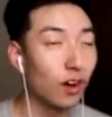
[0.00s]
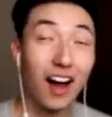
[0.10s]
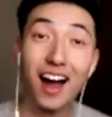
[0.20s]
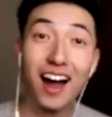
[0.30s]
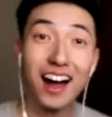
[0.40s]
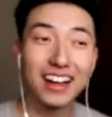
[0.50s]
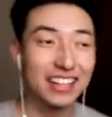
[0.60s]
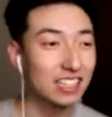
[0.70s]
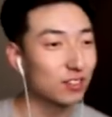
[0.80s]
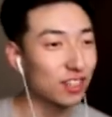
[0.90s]
Ah,
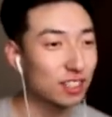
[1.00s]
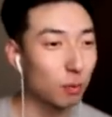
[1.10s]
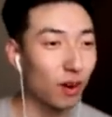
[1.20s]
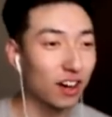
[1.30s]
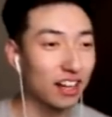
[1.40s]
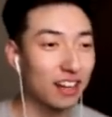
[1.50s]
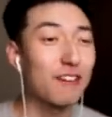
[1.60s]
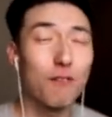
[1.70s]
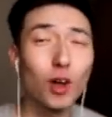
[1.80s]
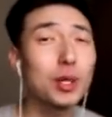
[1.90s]
that's very smart.
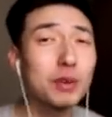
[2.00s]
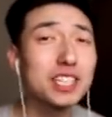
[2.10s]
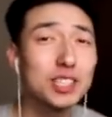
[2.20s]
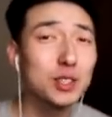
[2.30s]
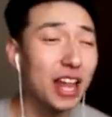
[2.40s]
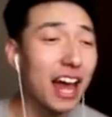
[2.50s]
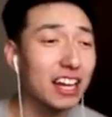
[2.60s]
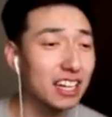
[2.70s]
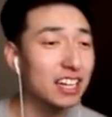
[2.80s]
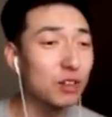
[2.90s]
If only we could do
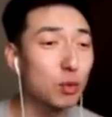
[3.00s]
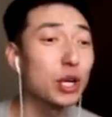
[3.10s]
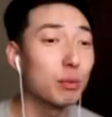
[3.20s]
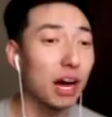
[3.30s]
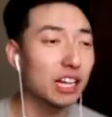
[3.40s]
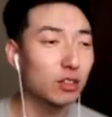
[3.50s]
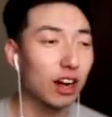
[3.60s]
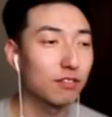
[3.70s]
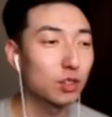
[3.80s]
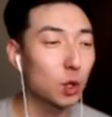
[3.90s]
that in real
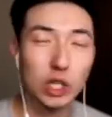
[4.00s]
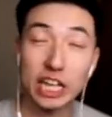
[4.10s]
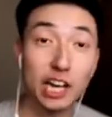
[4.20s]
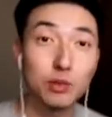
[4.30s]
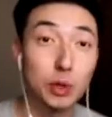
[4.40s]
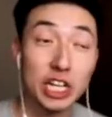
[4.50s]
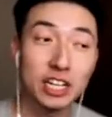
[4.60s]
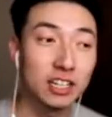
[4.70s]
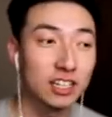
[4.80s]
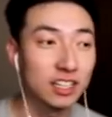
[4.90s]
Minecraft. Or can we?
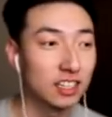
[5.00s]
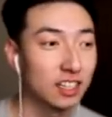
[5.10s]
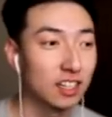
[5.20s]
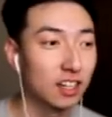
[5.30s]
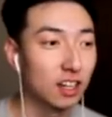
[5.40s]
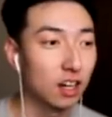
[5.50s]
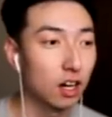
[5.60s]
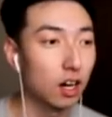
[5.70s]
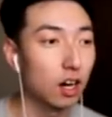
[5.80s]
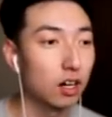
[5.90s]

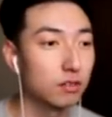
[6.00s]
Oh.